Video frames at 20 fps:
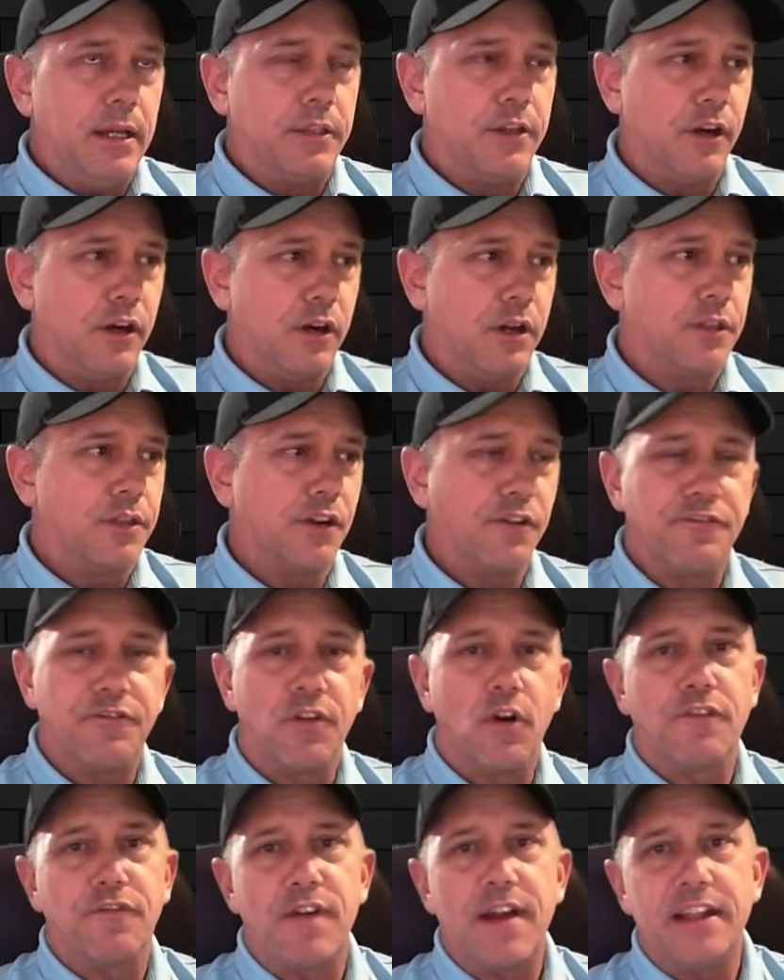their
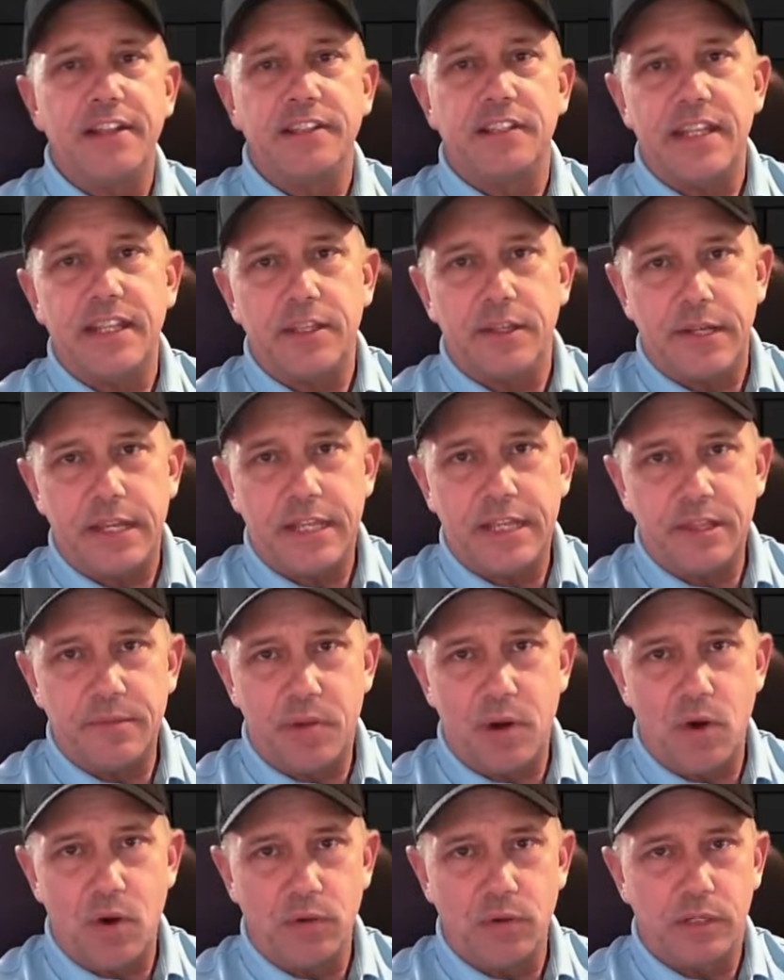4 friends in the
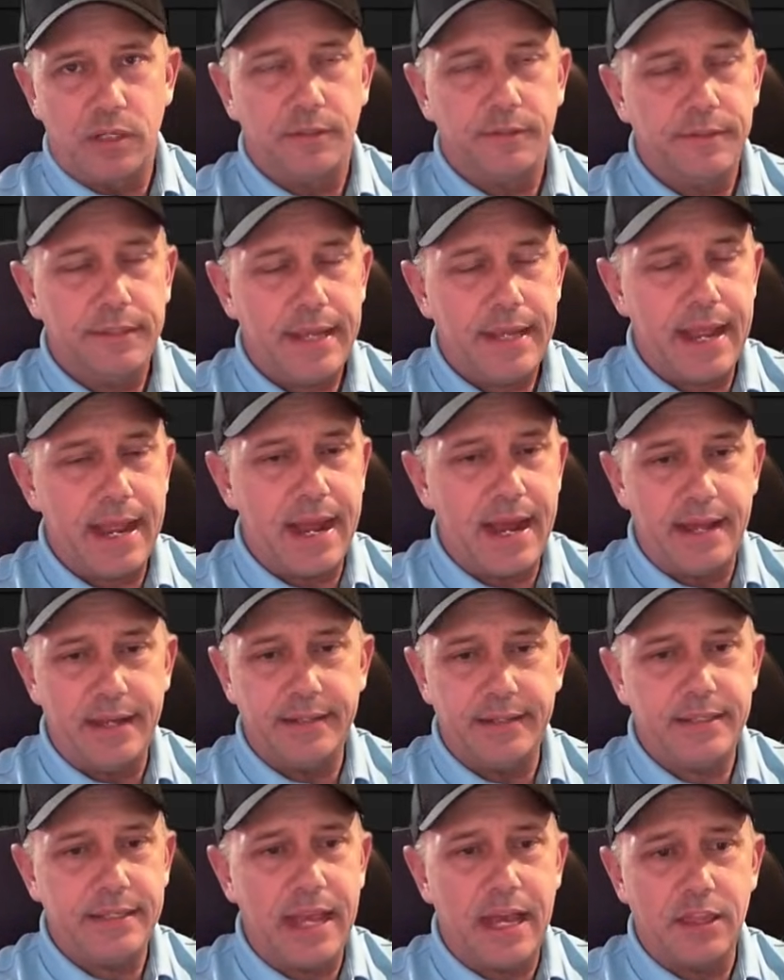boat,
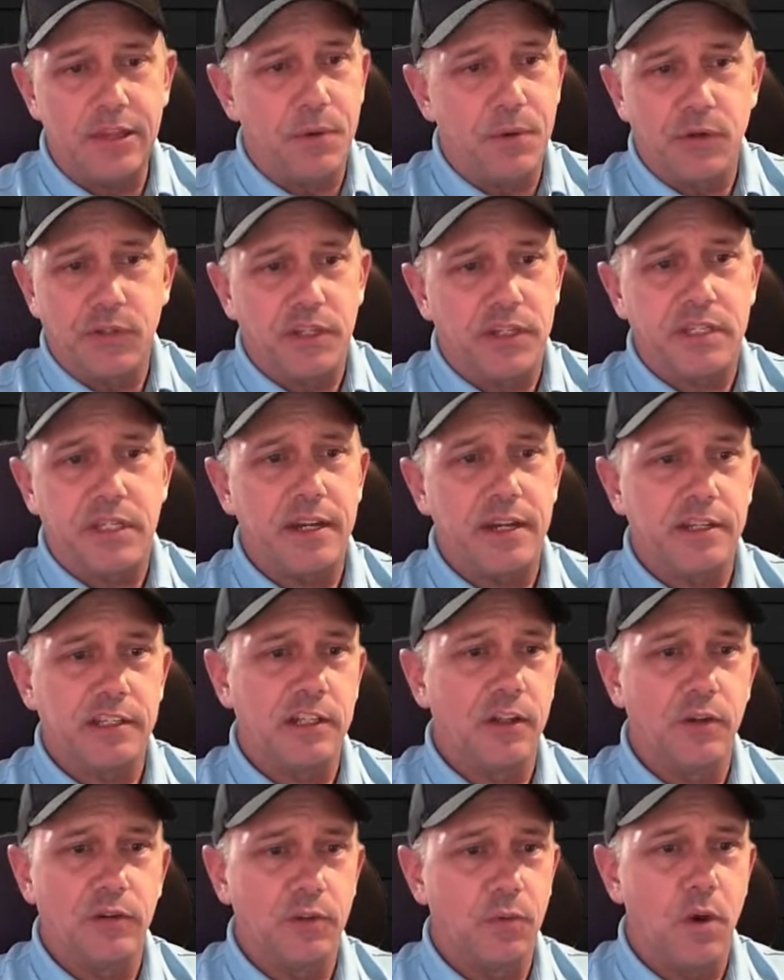and yeah, the boats are sitting
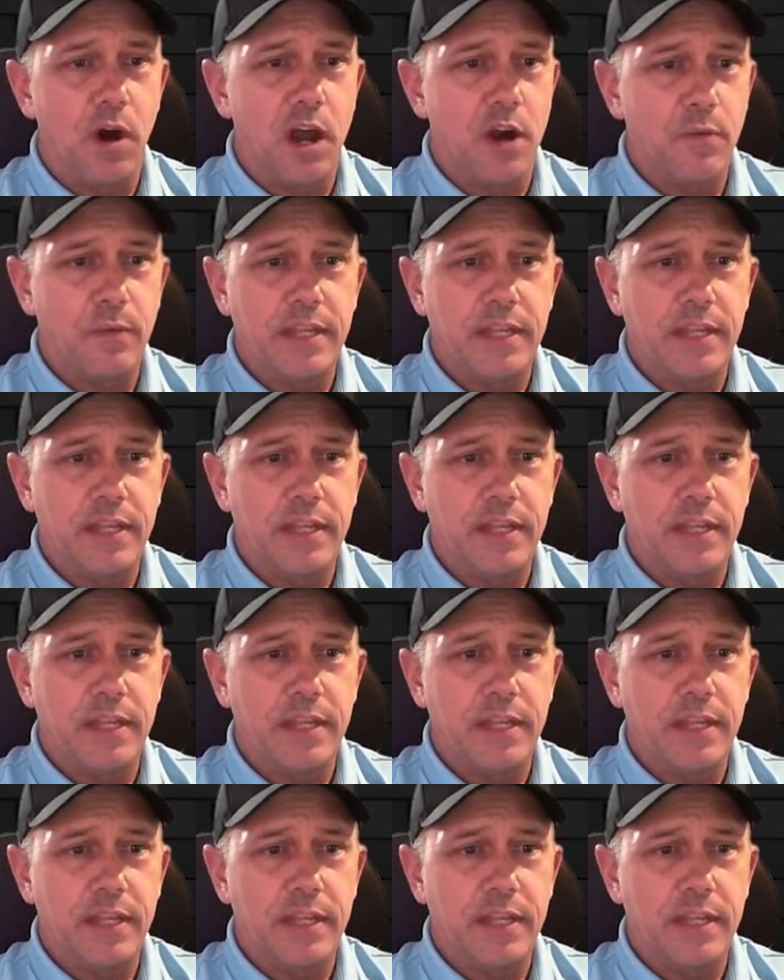slow in the water.